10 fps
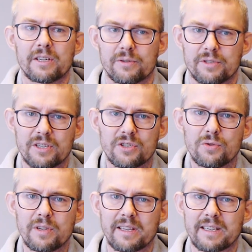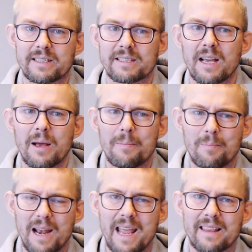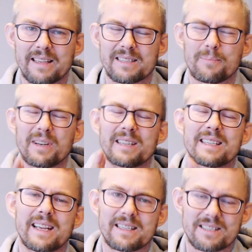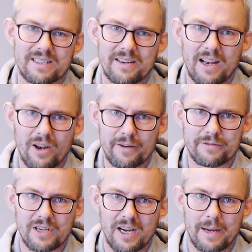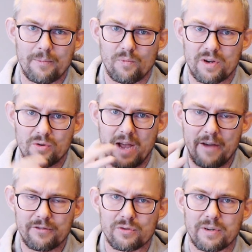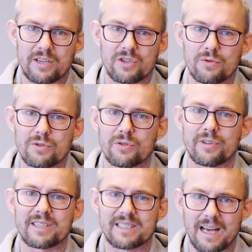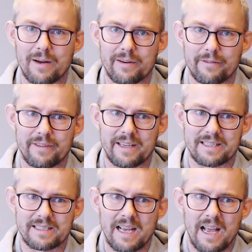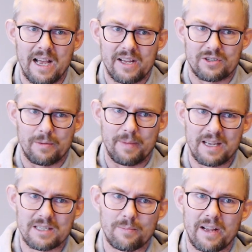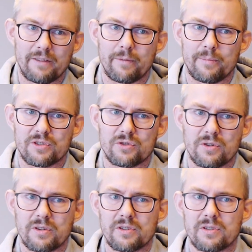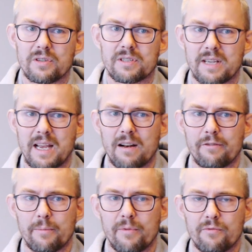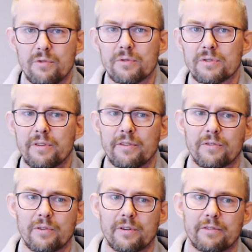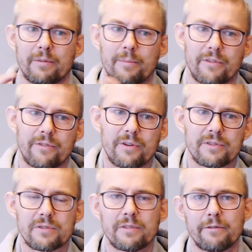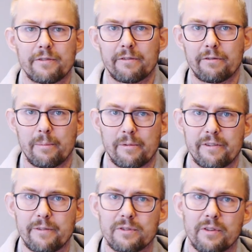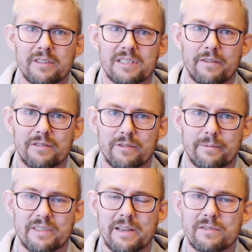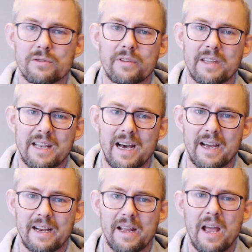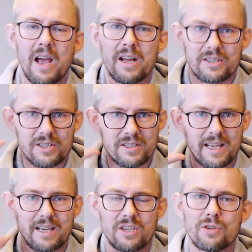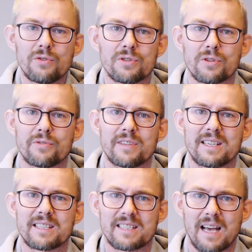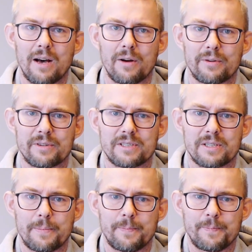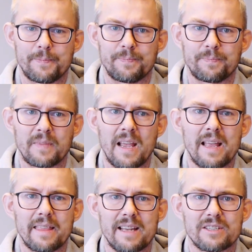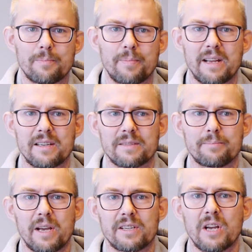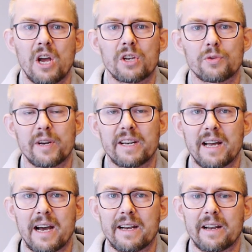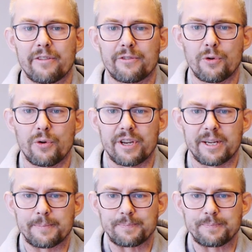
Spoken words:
So just doing this, playing this, but it takes a lot of time when you have to get used to the sound of this. So basically playing from the scale from the root to the third, from the third to the fifth, from the fifth to the seventh, from the seventh to the ninth. Just getting used to these sounds. That's on page 29 and 30.